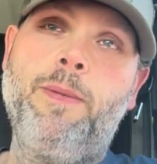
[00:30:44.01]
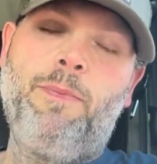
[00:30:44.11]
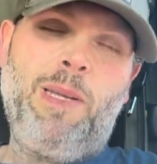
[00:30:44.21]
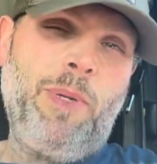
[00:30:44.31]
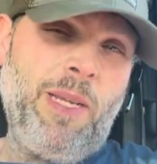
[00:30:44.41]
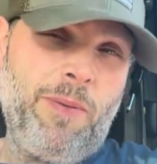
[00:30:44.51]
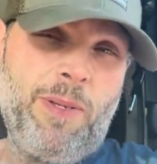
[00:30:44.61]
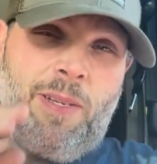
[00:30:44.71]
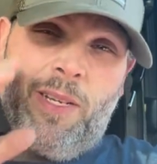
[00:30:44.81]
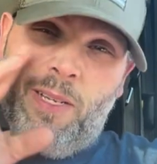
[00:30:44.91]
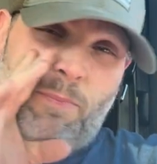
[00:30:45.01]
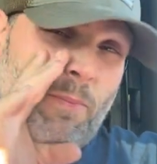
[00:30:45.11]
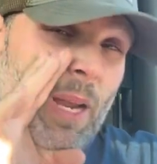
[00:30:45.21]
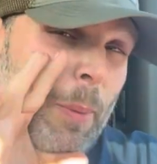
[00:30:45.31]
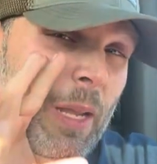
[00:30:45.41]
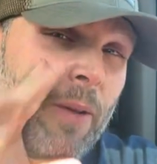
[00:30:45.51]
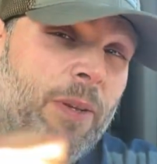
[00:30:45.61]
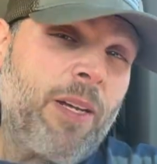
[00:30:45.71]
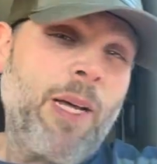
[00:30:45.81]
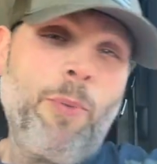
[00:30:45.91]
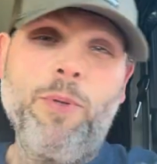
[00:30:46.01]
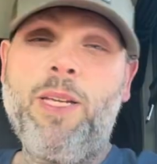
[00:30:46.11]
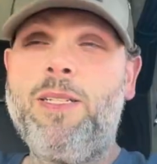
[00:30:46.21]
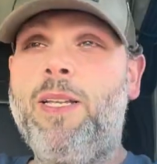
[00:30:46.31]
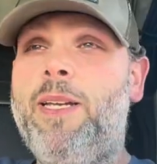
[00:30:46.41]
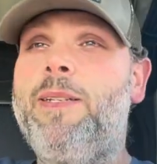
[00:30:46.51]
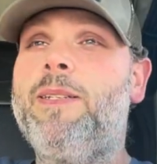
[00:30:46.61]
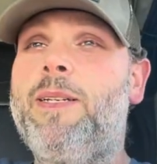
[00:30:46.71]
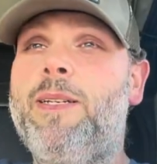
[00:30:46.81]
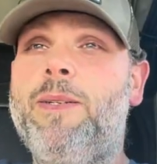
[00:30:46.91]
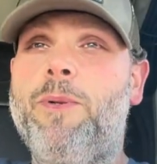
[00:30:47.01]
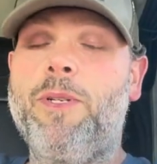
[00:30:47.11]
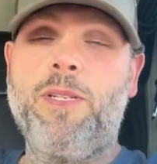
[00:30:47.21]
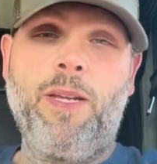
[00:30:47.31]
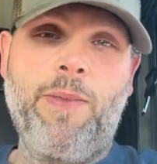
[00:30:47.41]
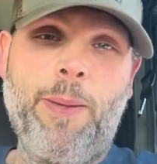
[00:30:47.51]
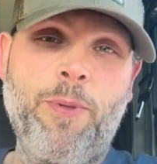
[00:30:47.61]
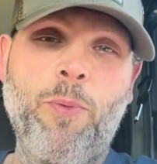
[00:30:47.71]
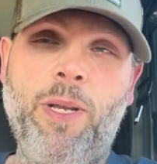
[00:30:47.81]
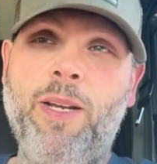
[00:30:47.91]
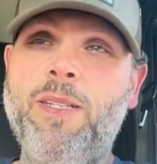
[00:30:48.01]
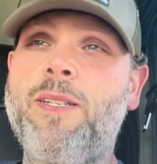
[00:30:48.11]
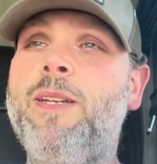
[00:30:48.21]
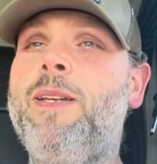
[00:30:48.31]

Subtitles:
maybe even a couple days late. We'll just leave that between us.